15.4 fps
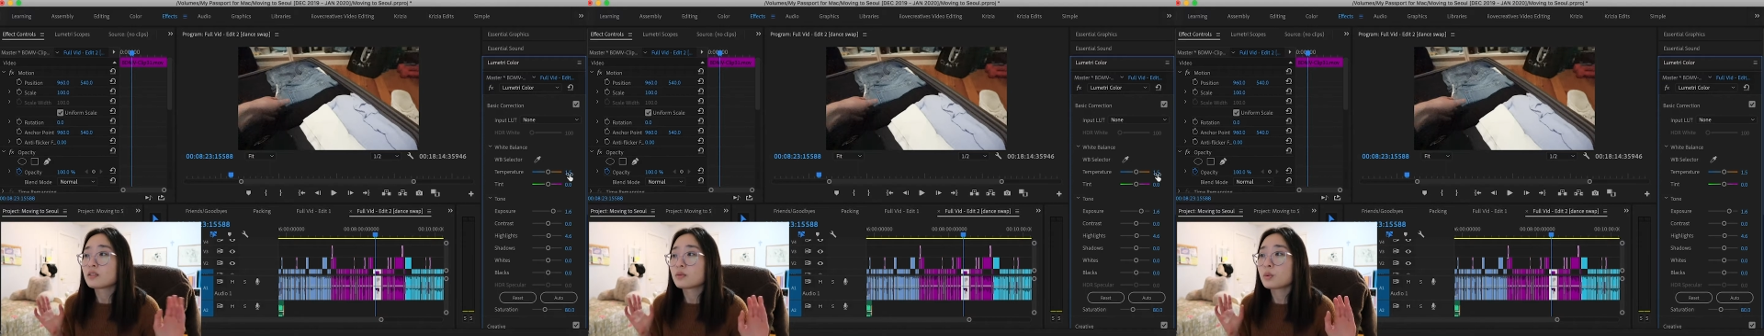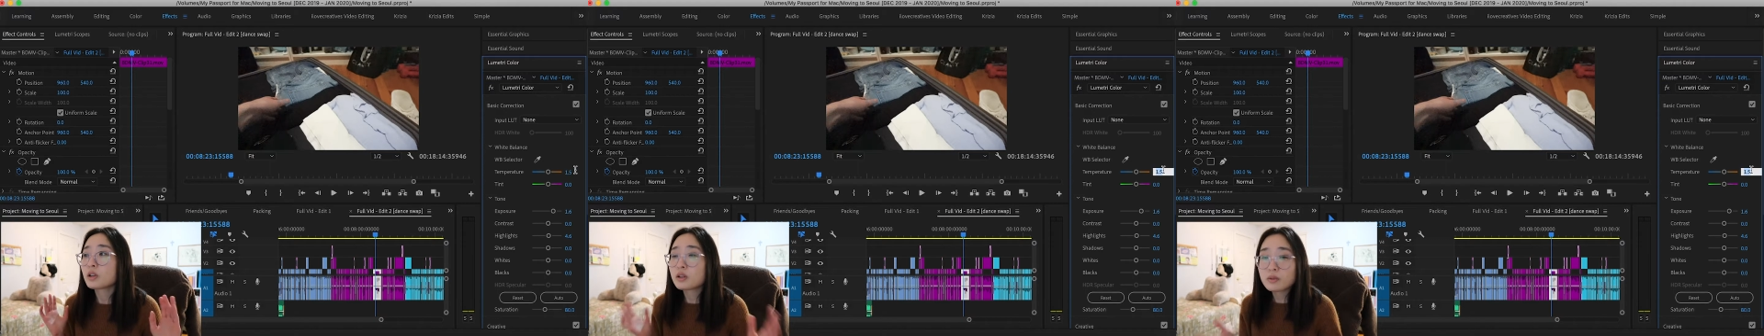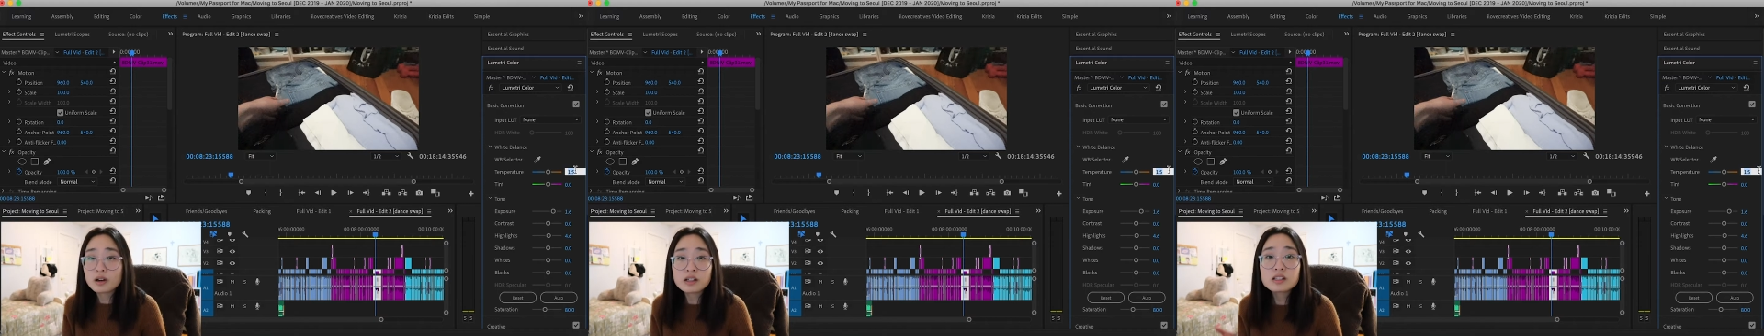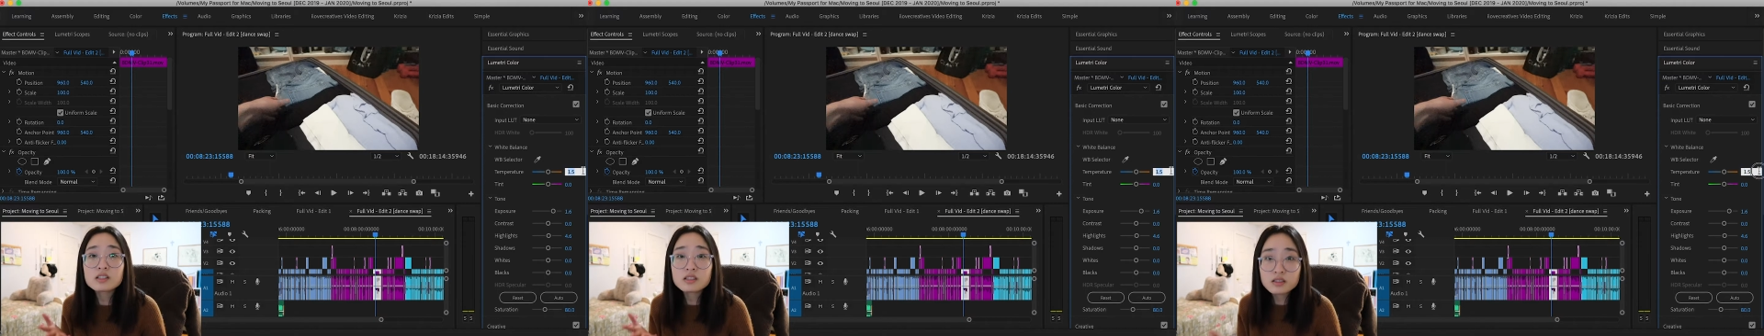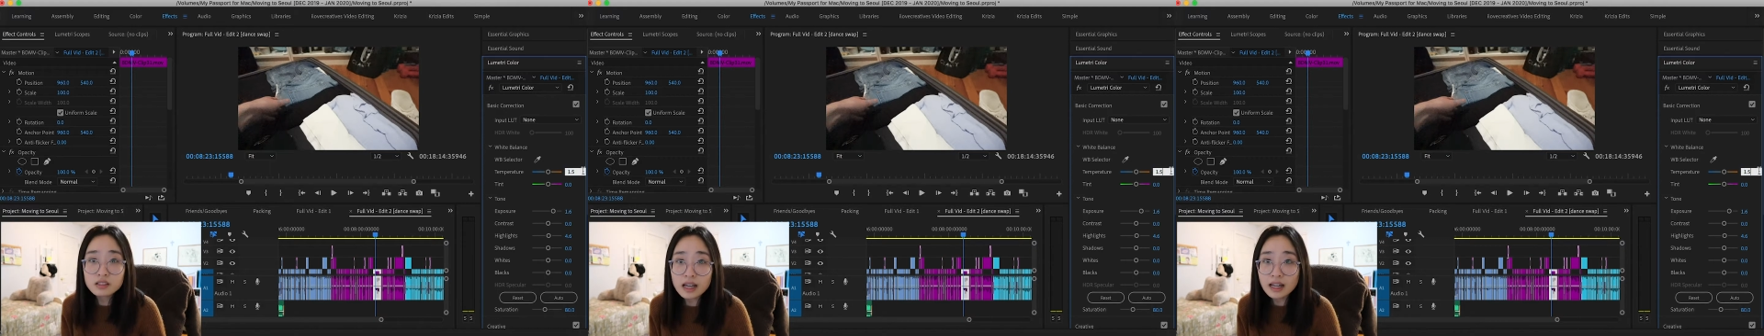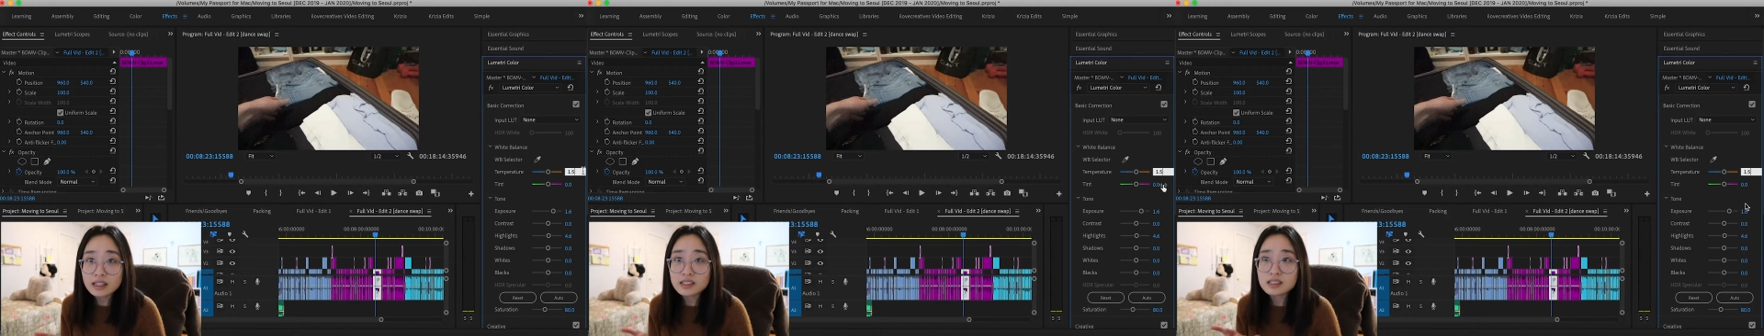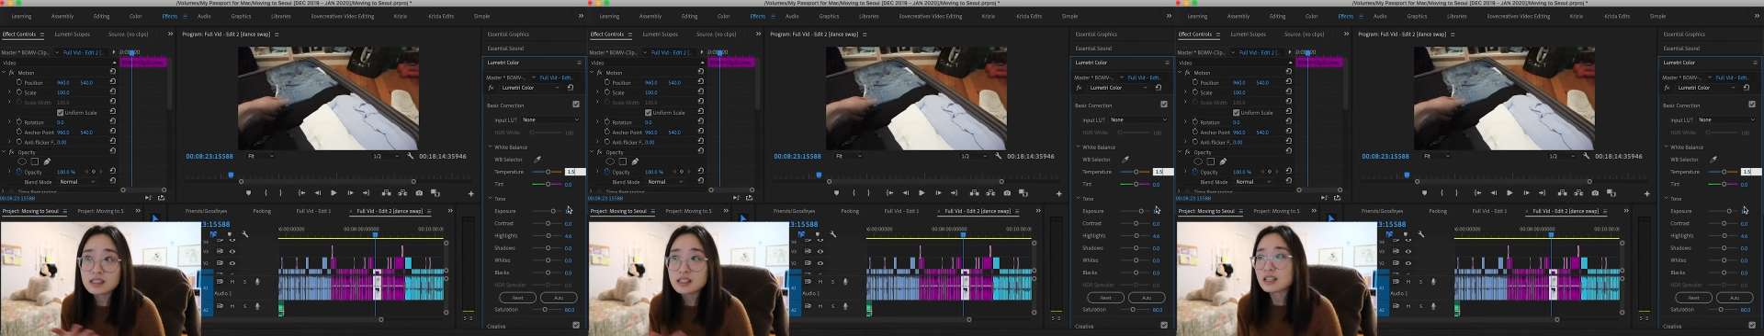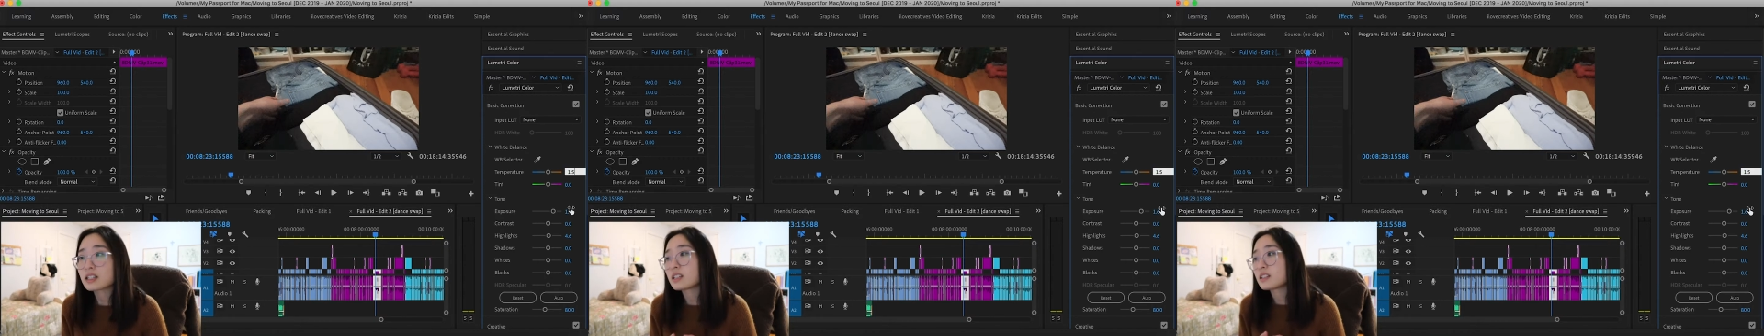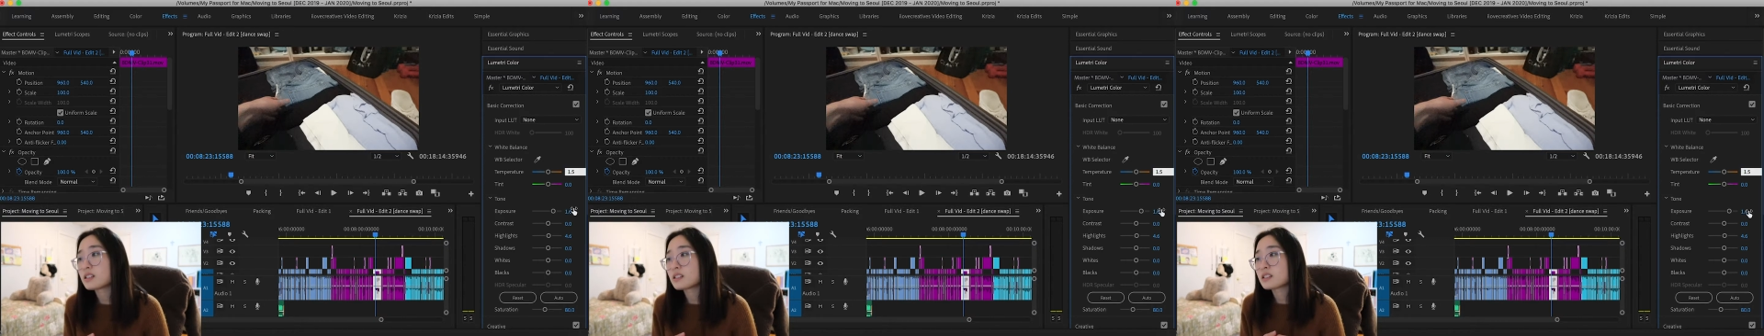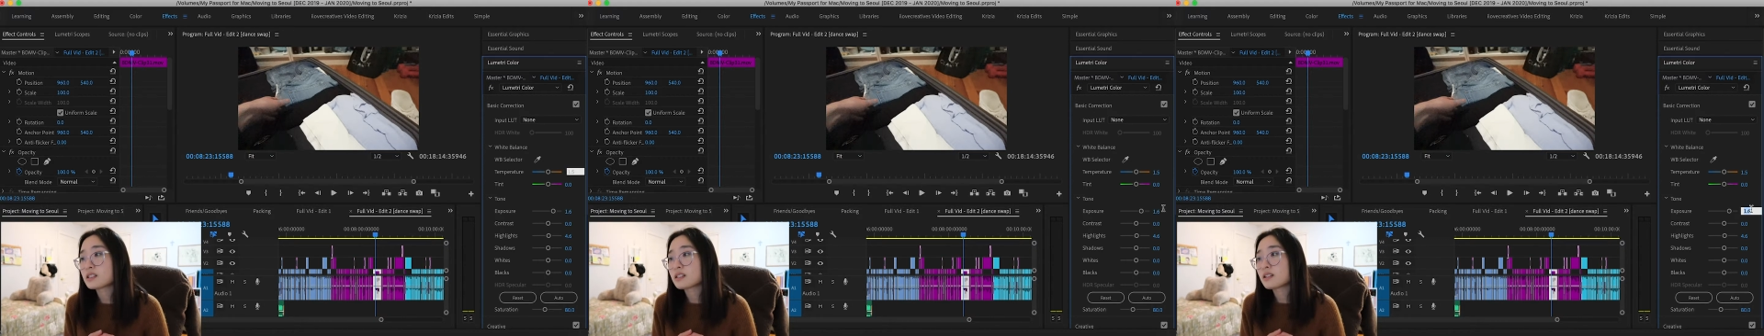what you want to do next
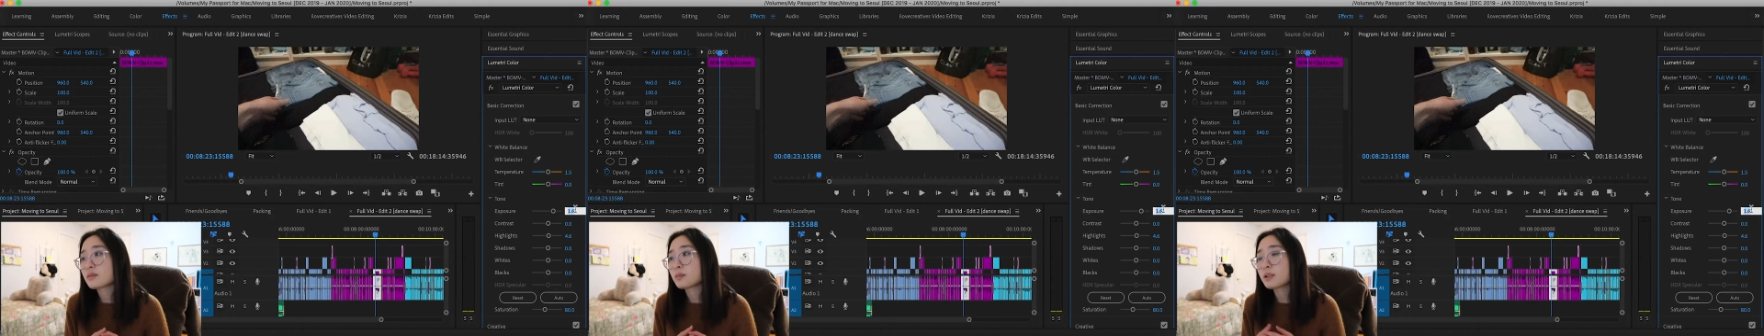is